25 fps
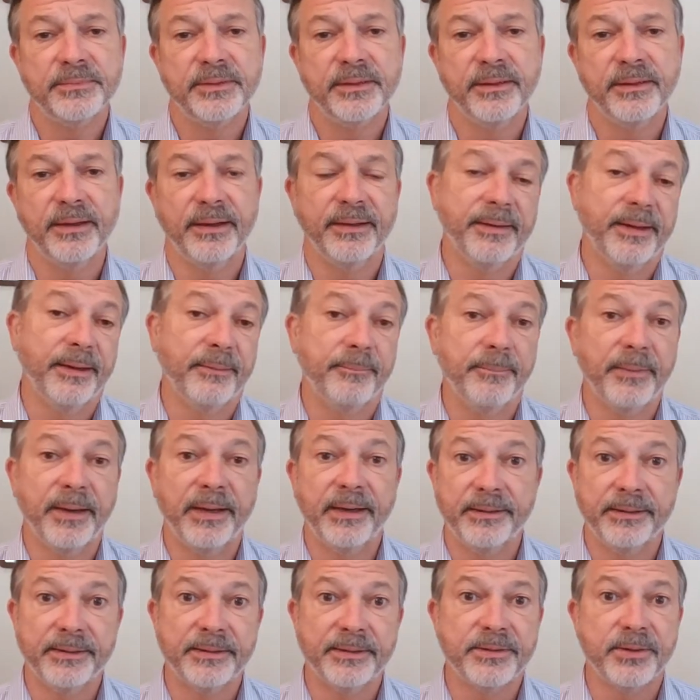and they may
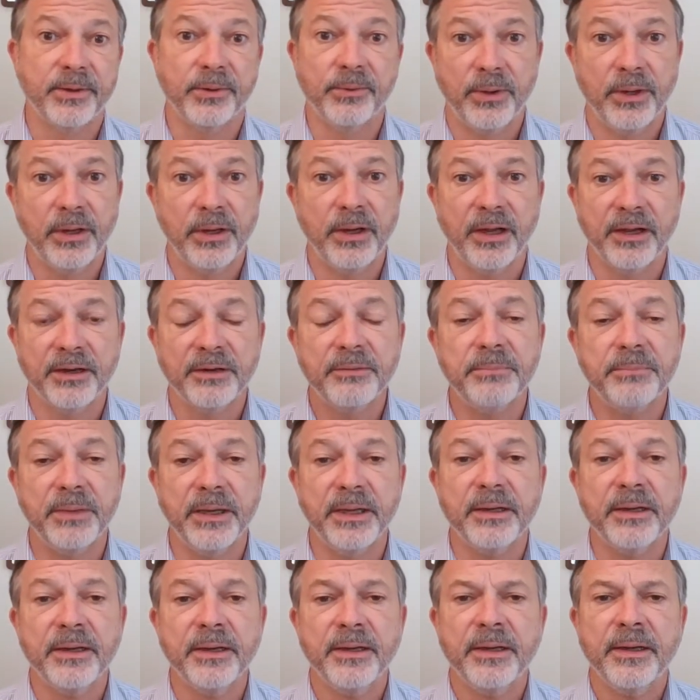just go on, but